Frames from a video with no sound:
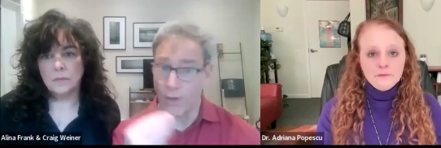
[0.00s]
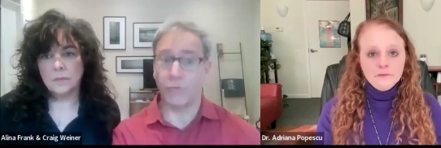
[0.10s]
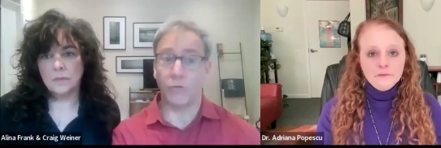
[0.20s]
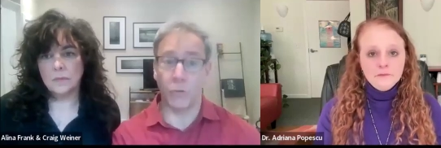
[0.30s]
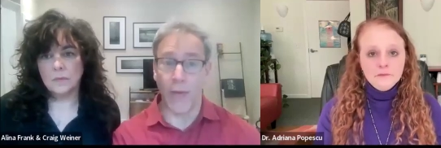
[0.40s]

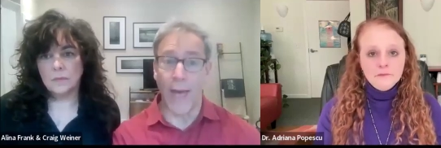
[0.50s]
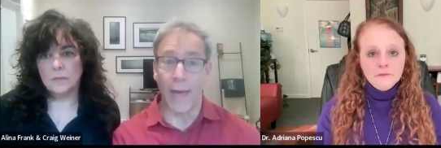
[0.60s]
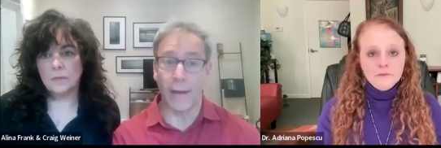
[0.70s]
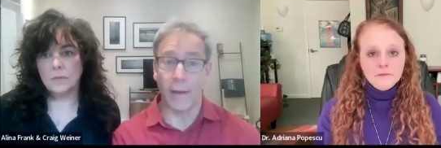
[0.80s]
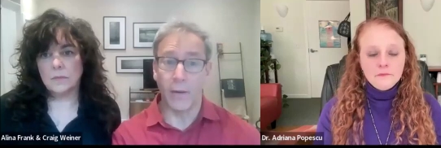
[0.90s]
Speaker 1: just do
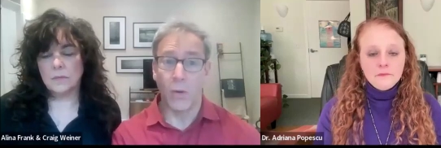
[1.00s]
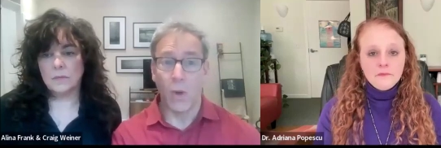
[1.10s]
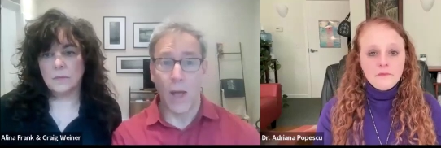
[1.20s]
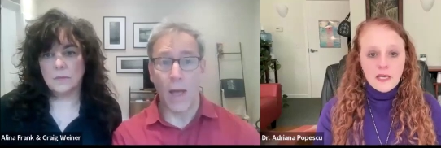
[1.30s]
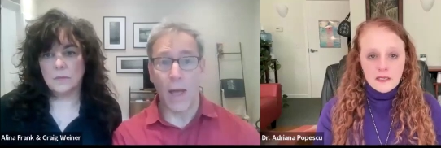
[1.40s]
that
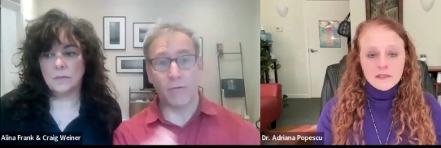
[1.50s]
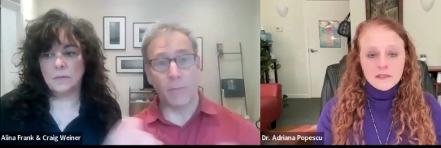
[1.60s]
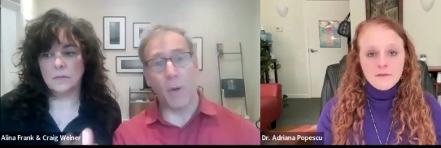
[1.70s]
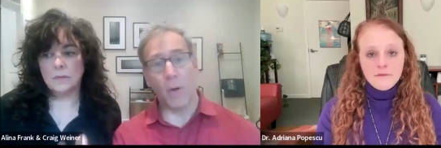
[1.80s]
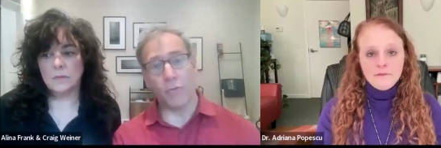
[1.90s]

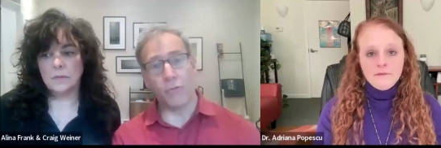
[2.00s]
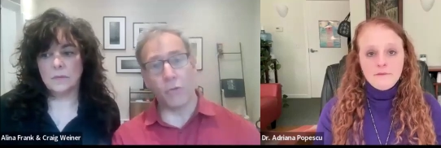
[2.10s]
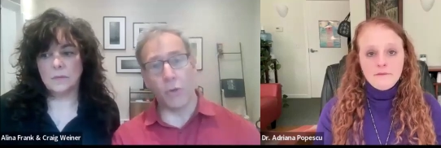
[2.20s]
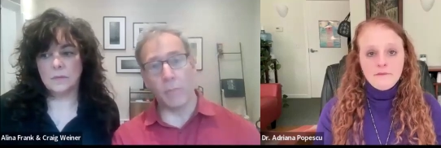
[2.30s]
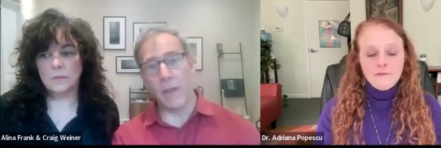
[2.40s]
yes. as
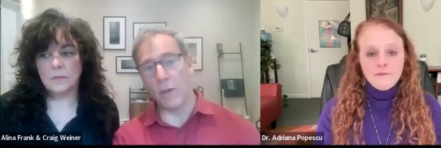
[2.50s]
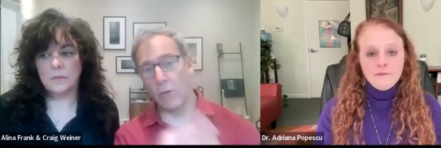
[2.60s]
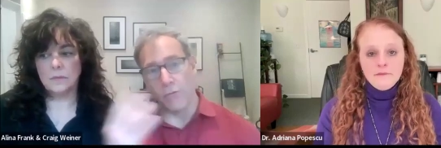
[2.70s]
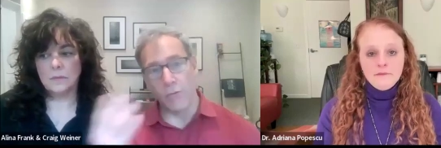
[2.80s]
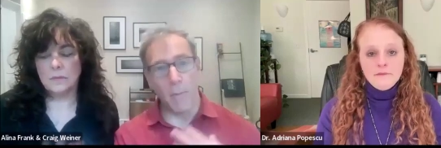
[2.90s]
opposed to it
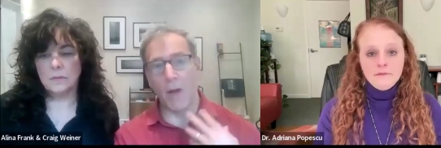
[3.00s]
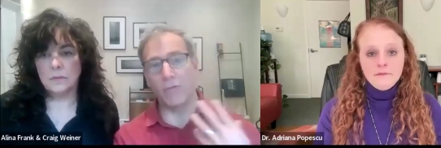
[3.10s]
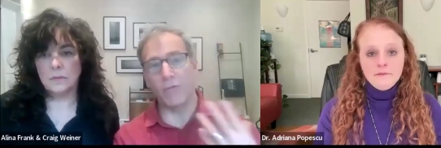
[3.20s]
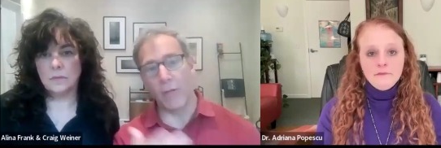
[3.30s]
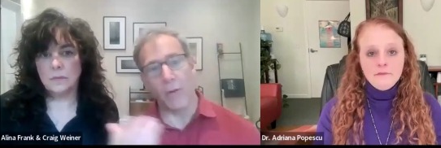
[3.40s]
being used
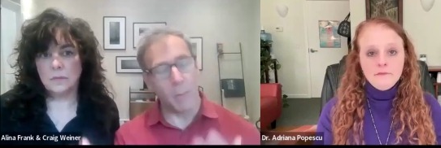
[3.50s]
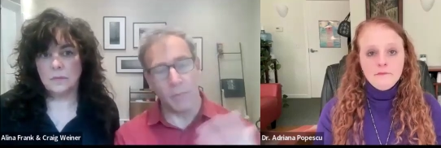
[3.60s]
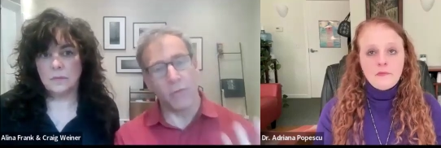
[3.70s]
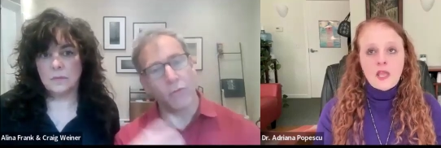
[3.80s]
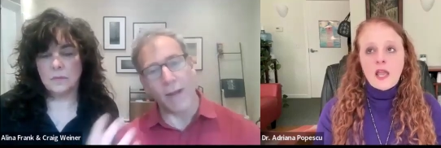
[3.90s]
amongst other.
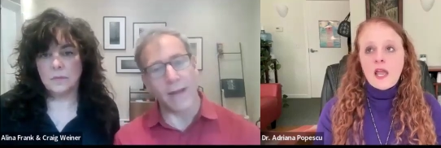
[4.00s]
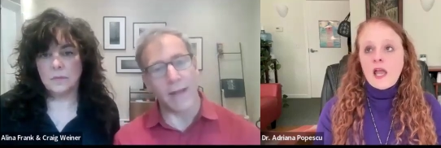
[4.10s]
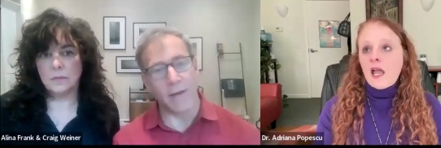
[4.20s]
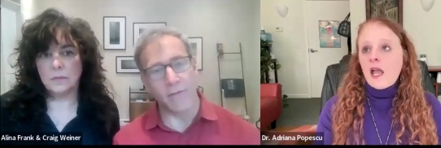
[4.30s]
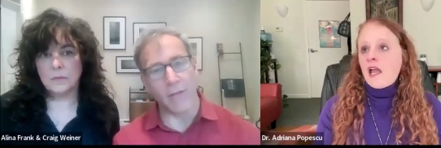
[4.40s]
I'm just
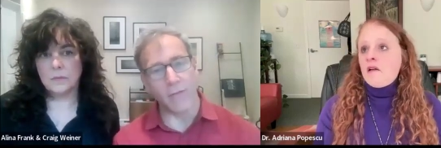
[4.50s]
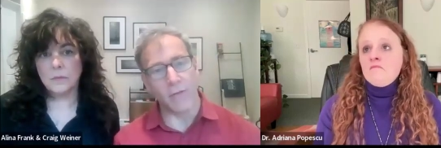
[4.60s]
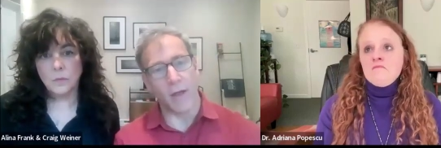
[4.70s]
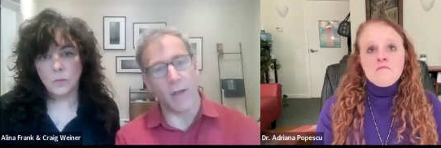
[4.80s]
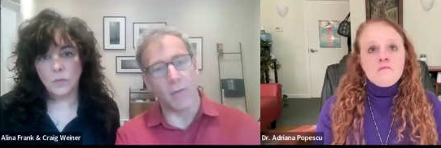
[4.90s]
trying to get a
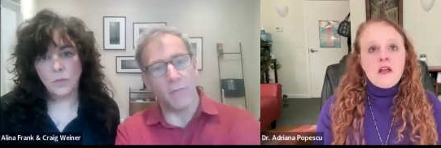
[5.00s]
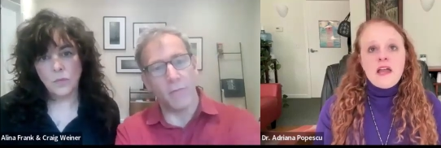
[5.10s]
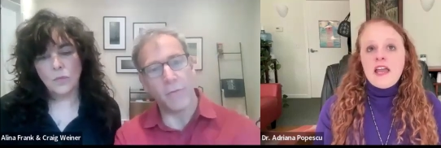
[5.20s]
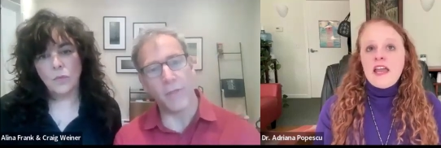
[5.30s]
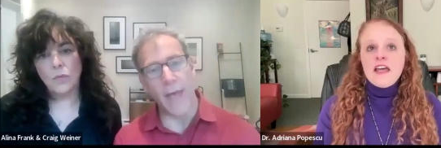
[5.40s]
sense
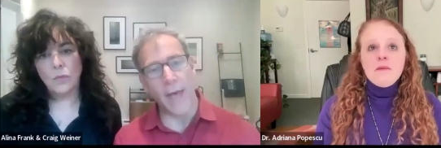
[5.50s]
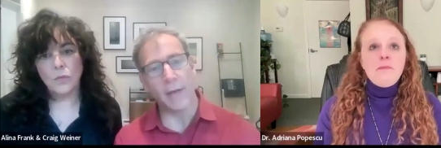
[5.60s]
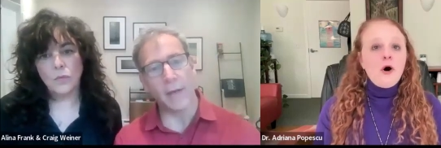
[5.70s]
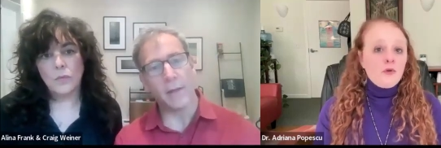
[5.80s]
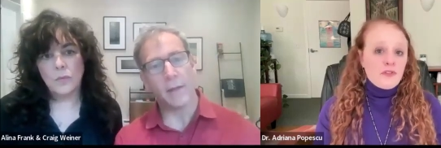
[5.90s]
of
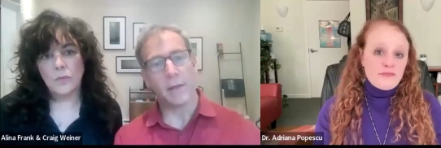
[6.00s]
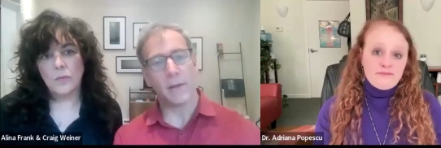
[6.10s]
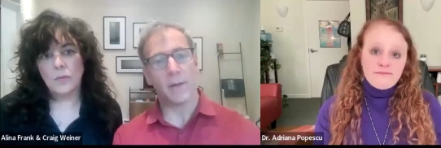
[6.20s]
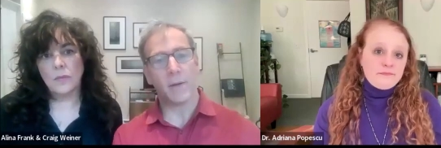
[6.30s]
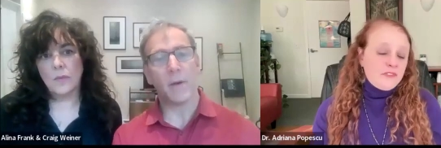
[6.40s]
that.
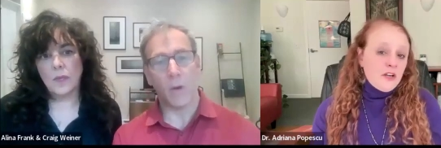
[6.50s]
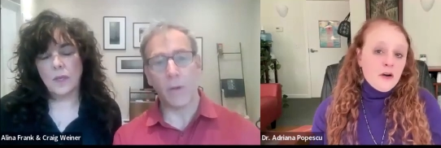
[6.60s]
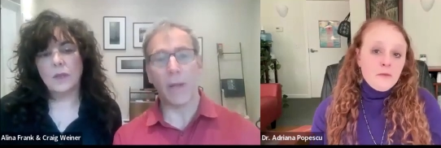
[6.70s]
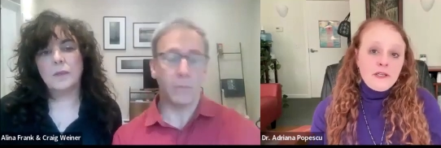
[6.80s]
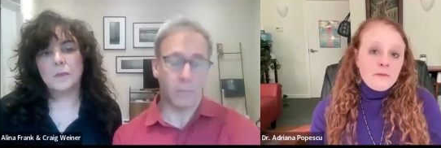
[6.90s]
Speaker 2: Both.
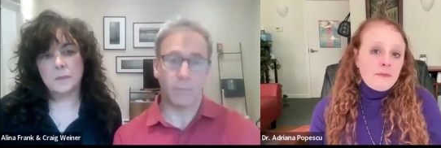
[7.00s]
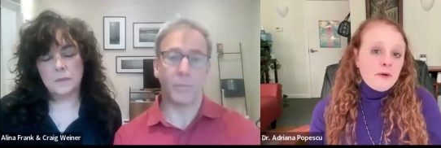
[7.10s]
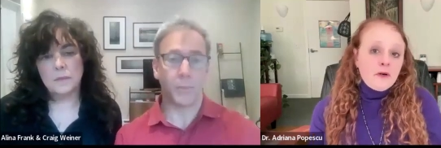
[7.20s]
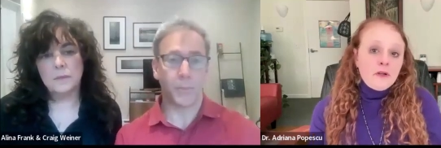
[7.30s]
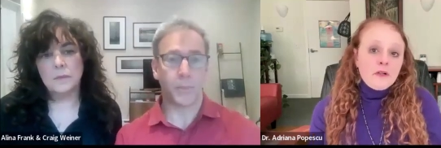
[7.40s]
There okay. are
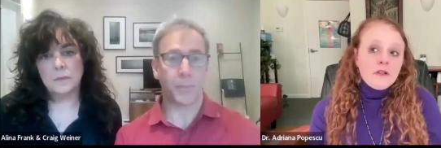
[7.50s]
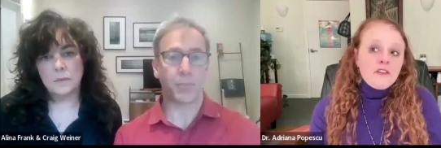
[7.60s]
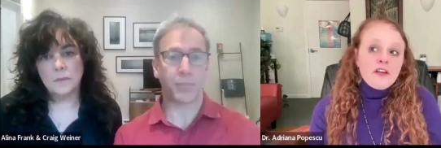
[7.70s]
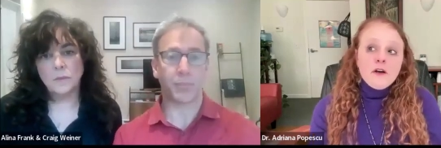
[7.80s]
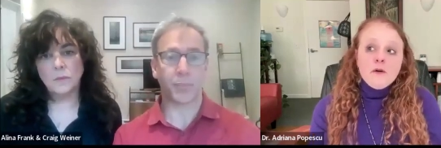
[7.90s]

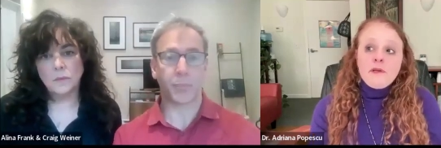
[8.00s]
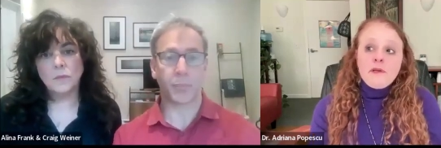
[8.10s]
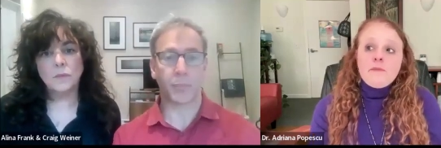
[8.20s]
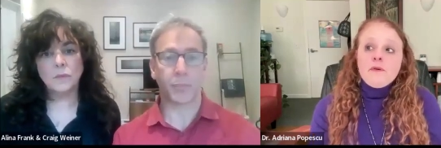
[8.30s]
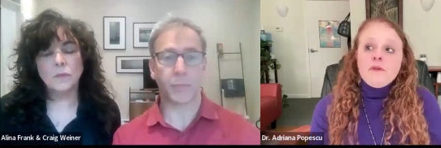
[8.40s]
people. There are
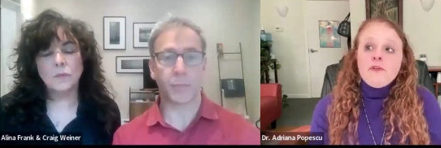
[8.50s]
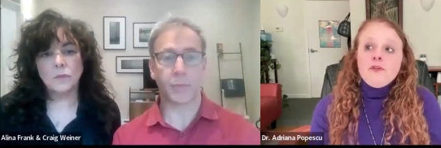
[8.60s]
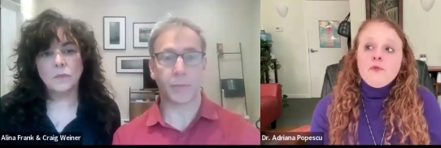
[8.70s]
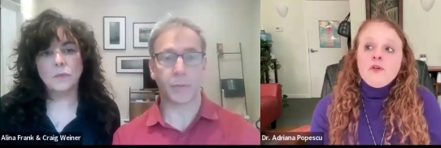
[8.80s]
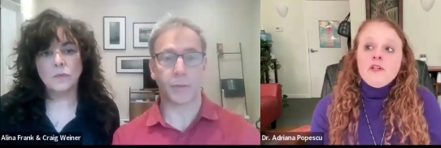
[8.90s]
people
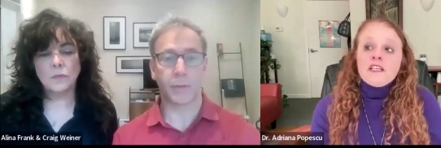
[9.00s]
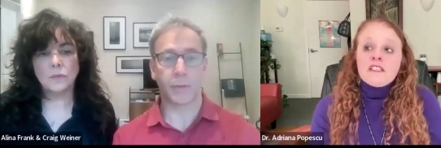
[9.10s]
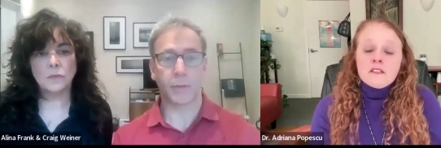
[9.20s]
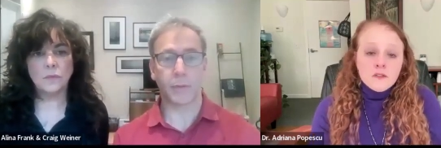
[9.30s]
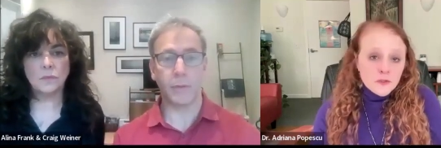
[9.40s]
who will
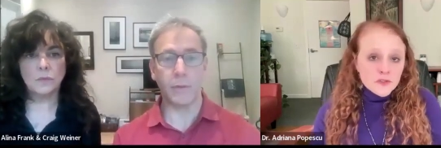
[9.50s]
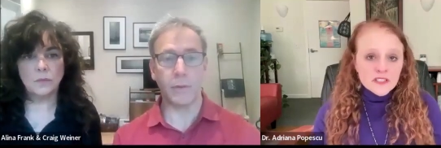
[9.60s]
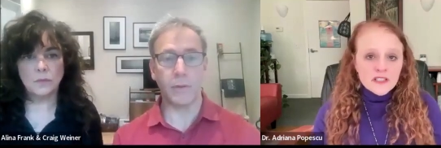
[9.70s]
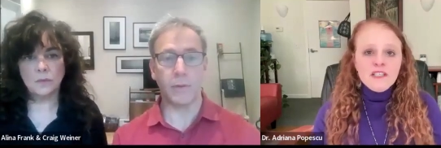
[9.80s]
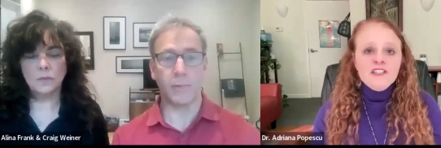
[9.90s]

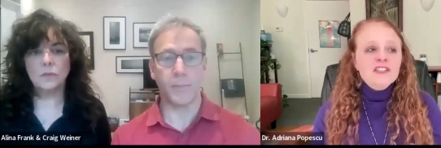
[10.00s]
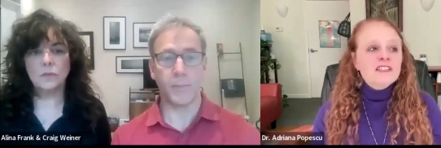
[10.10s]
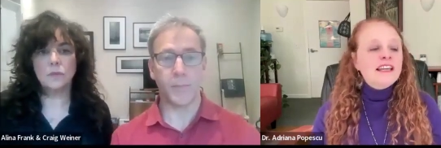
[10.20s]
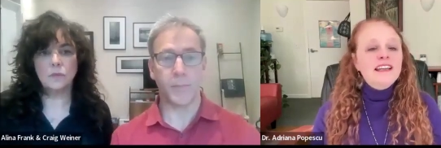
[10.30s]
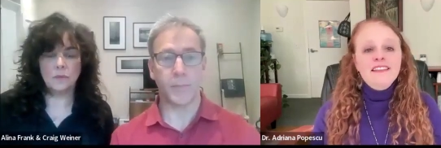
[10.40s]
exclude. I mean,
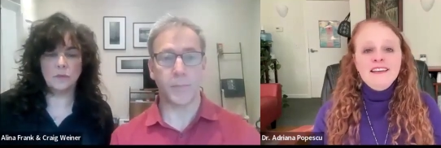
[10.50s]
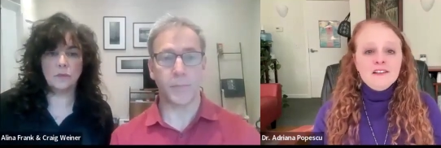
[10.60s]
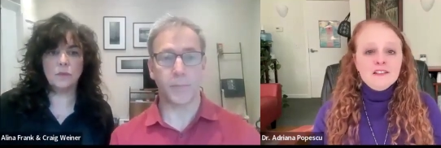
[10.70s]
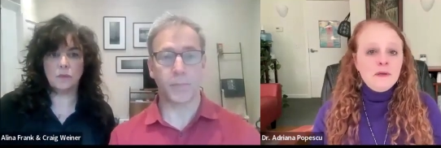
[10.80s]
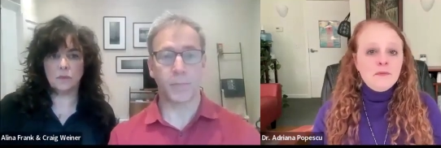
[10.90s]
just like
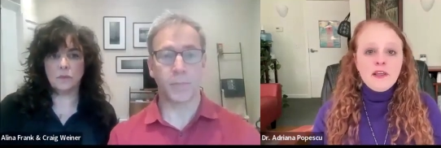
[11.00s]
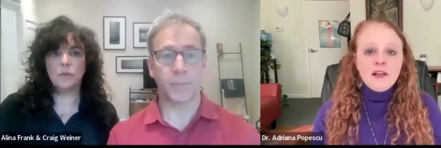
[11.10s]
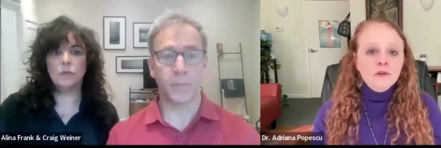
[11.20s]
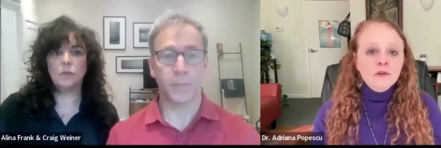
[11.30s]
anything else, people that